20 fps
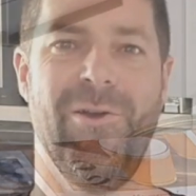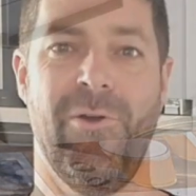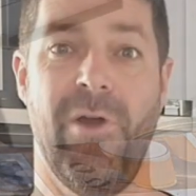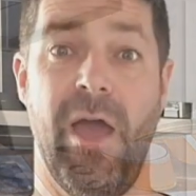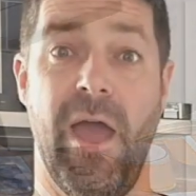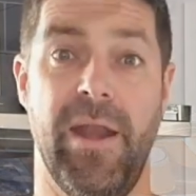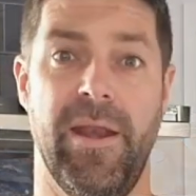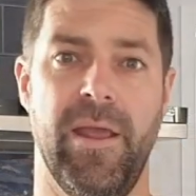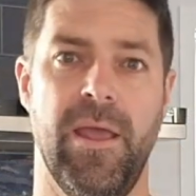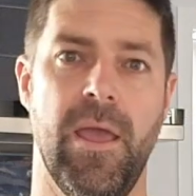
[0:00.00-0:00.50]

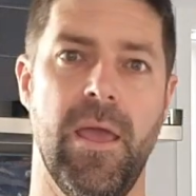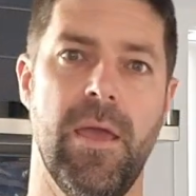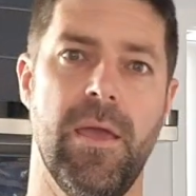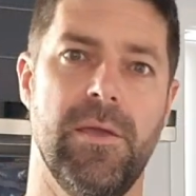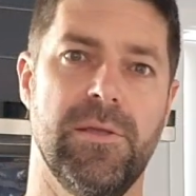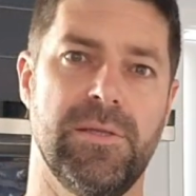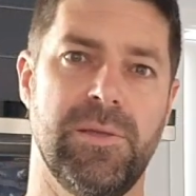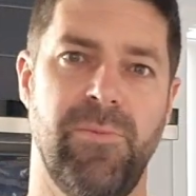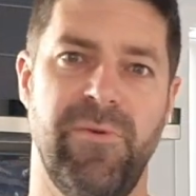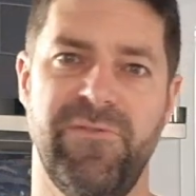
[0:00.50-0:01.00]
Alright,
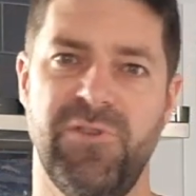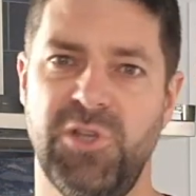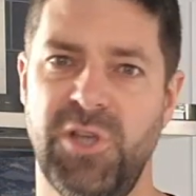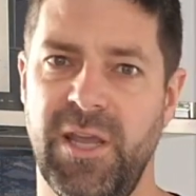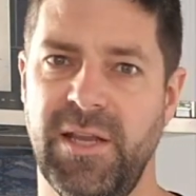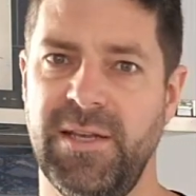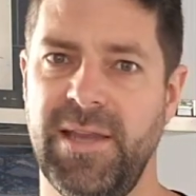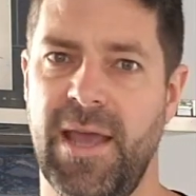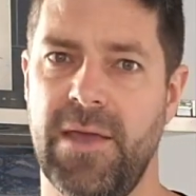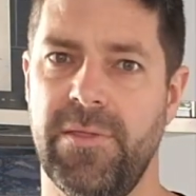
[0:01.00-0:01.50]
so we've
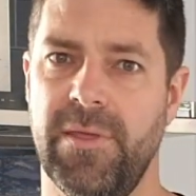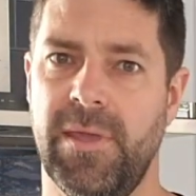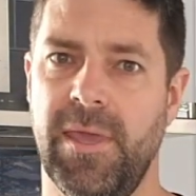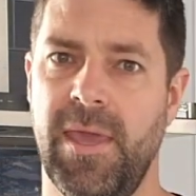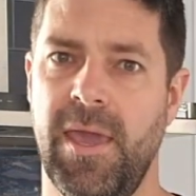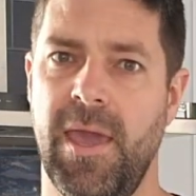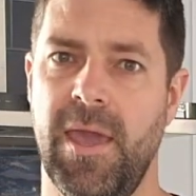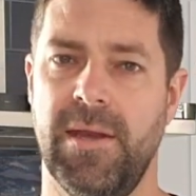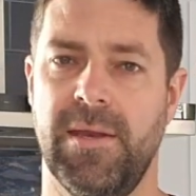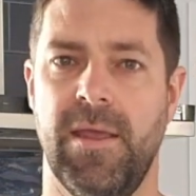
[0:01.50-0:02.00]
checked out the
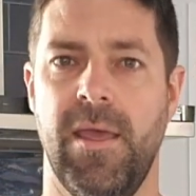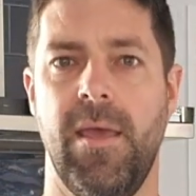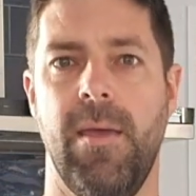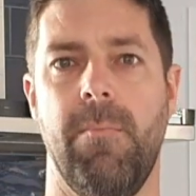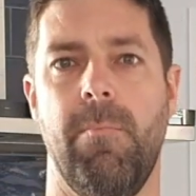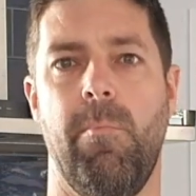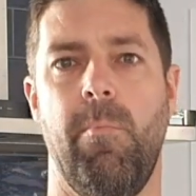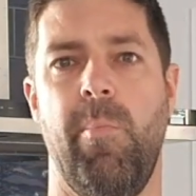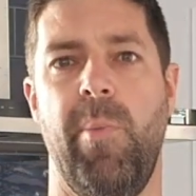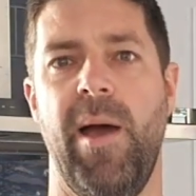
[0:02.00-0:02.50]
kit,
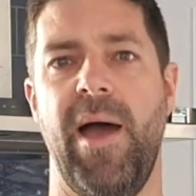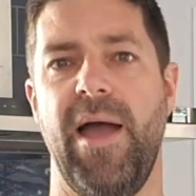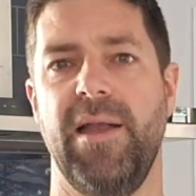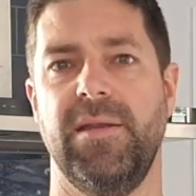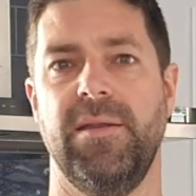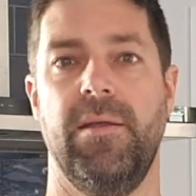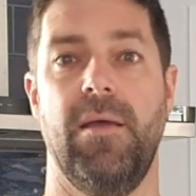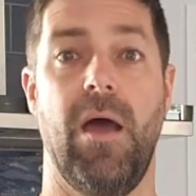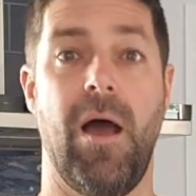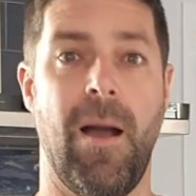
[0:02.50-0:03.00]

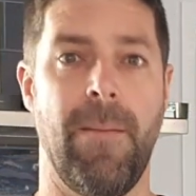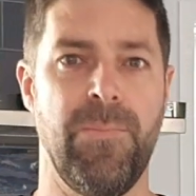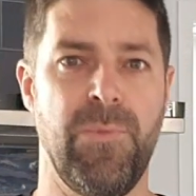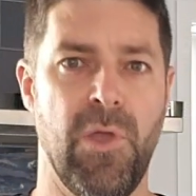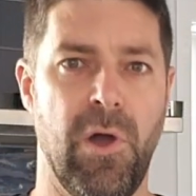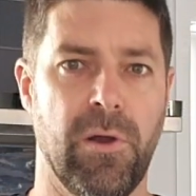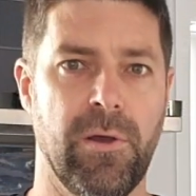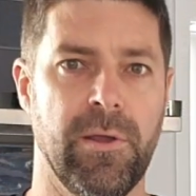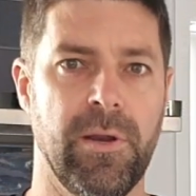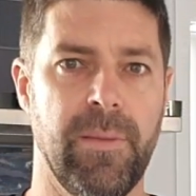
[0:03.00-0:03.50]
but I'm
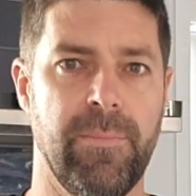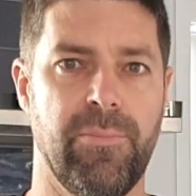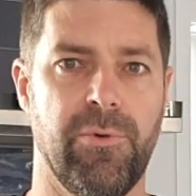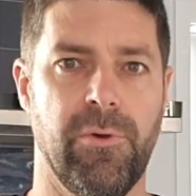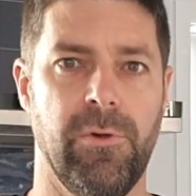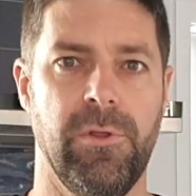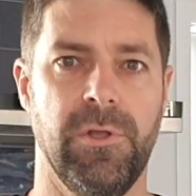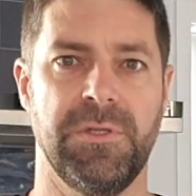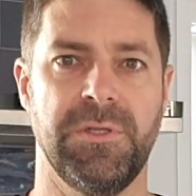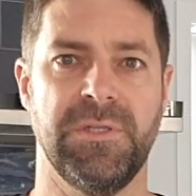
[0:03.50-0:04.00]
not going to
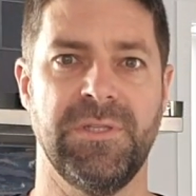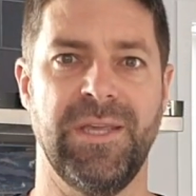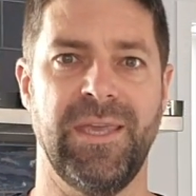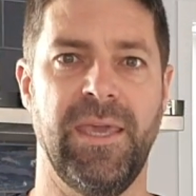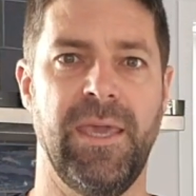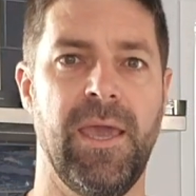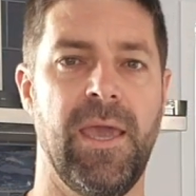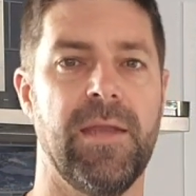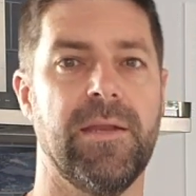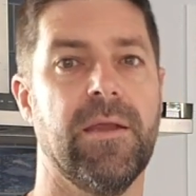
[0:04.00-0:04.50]
brew this as a
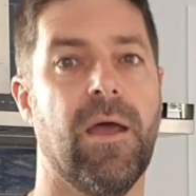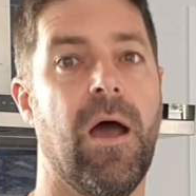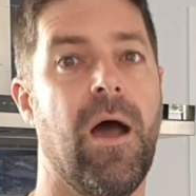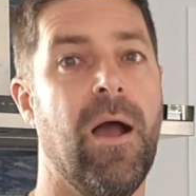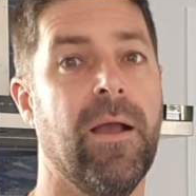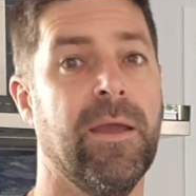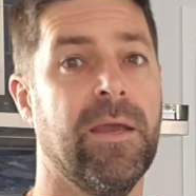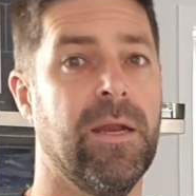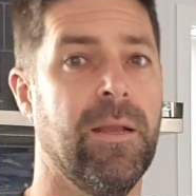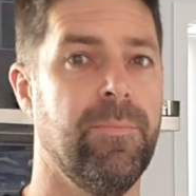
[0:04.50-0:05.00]
kit.
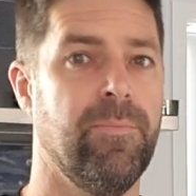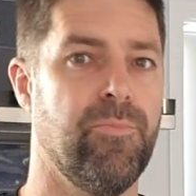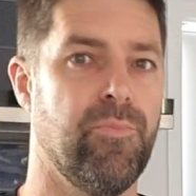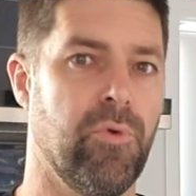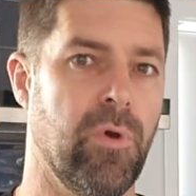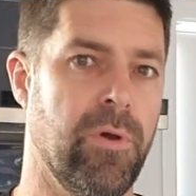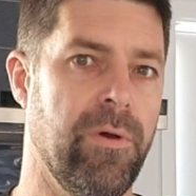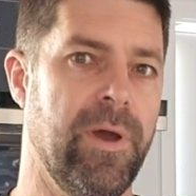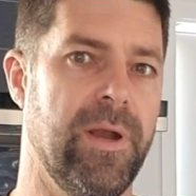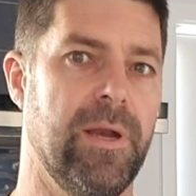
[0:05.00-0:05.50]
I'm going to
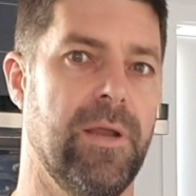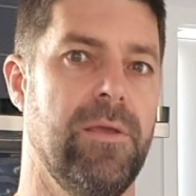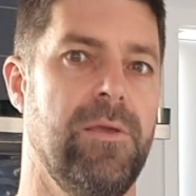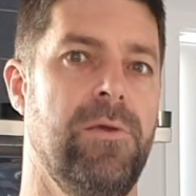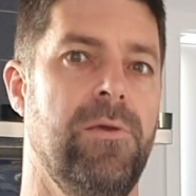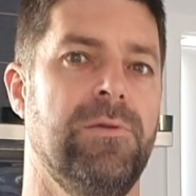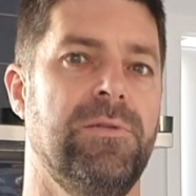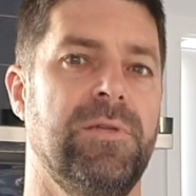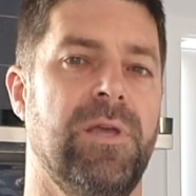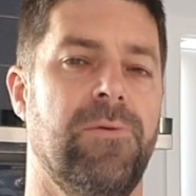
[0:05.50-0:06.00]
brew it
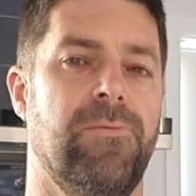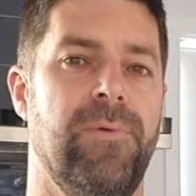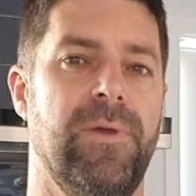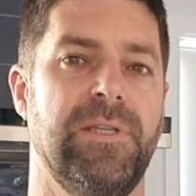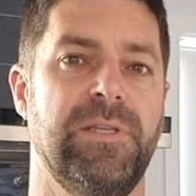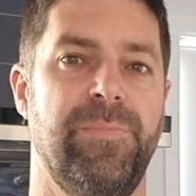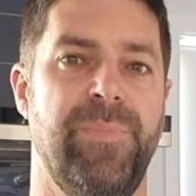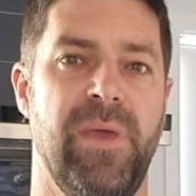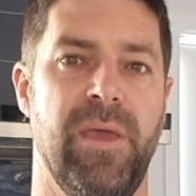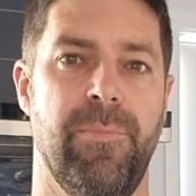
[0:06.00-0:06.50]
using a
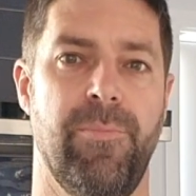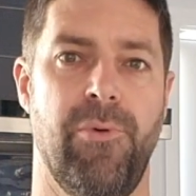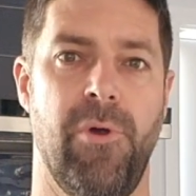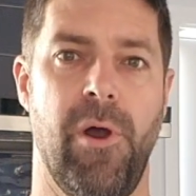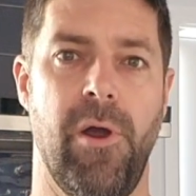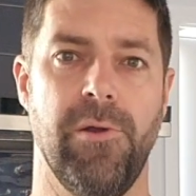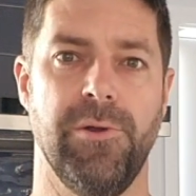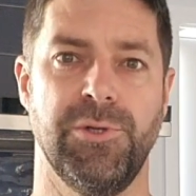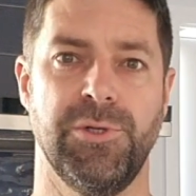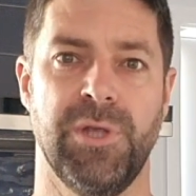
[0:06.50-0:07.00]
recipe
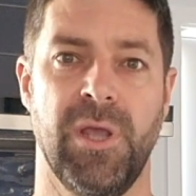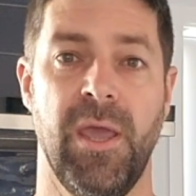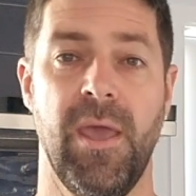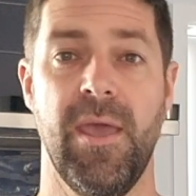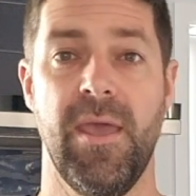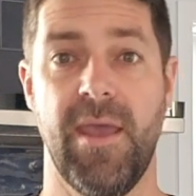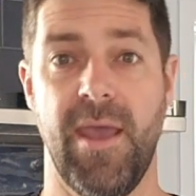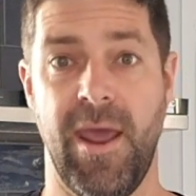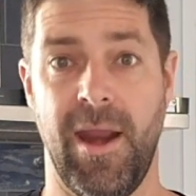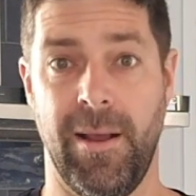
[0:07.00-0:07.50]
approach,
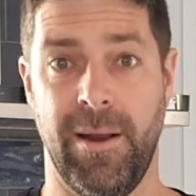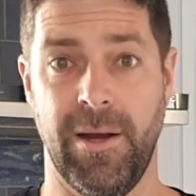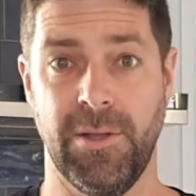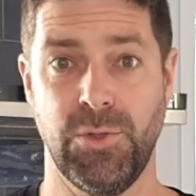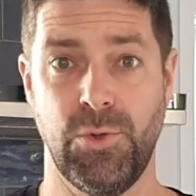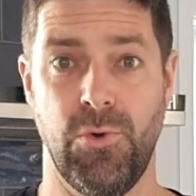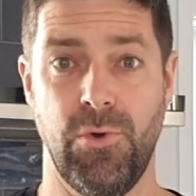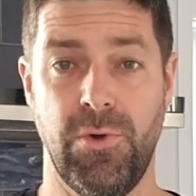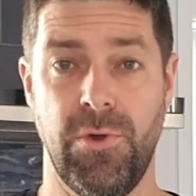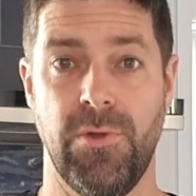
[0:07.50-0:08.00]
and I'm going to
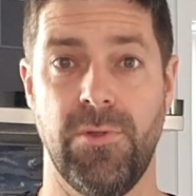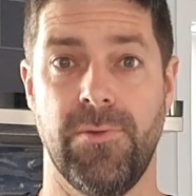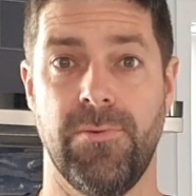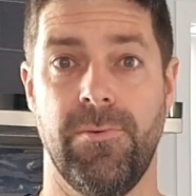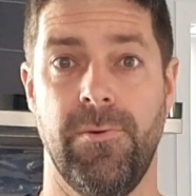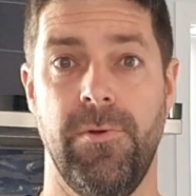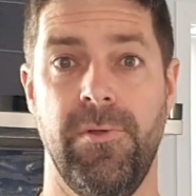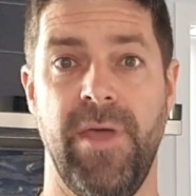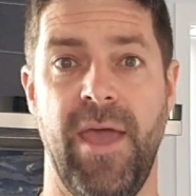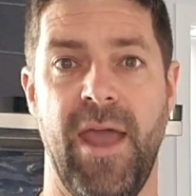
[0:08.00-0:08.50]
talk you
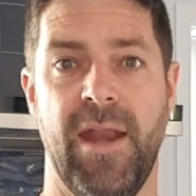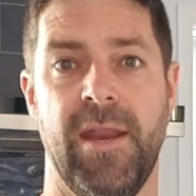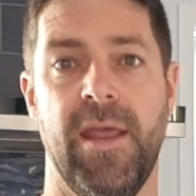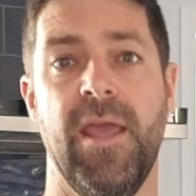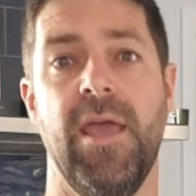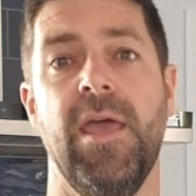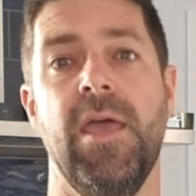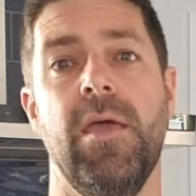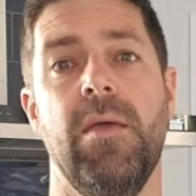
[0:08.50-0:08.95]
through that.